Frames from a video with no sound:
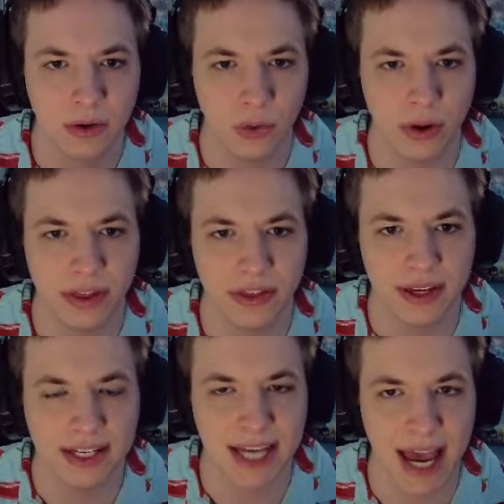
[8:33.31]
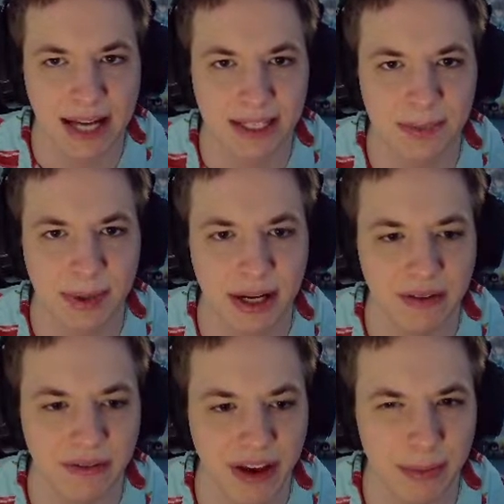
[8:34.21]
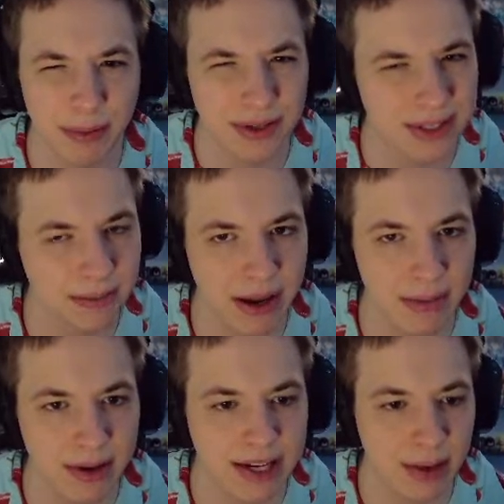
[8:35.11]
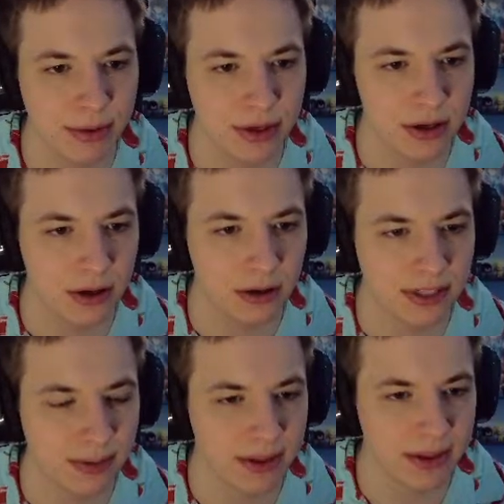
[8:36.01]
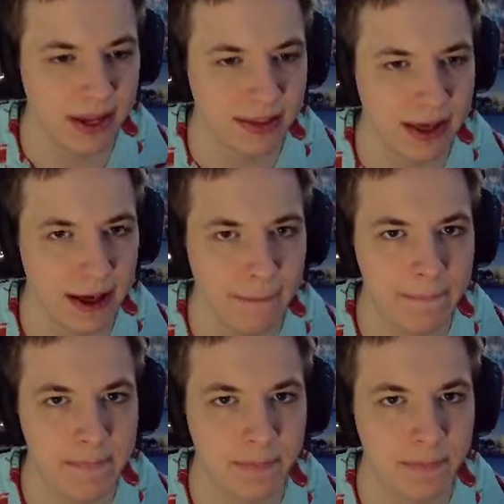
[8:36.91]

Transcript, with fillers: with the attack speed and vampirism, maybe damage to all, something like that.